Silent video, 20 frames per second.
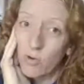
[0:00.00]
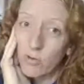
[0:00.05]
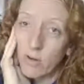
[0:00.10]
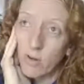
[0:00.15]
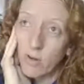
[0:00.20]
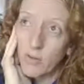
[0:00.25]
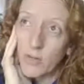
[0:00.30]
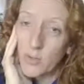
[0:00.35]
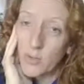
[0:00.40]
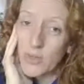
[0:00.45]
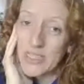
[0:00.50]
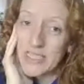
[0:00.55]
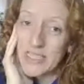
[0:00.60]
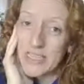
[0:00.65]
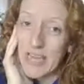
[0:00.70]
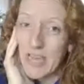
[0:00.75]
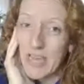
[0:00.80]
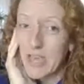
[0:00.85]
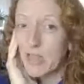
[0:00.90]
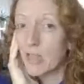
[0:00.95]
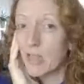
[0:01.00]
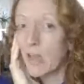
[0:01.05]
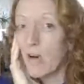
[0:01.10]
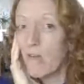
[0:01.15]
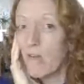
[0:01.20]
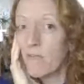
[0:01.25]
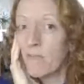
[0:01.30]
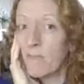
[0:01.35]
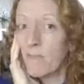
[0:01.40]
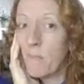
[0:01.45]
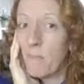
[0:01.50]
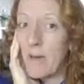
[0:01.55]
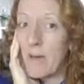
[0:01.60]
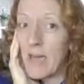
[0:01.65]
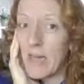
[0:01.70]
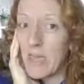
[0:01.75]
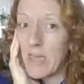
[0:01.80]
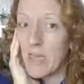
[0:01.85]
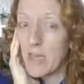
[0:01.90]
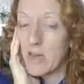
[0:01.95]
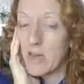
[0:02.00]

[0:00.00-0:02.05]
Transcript: on the 28th of May.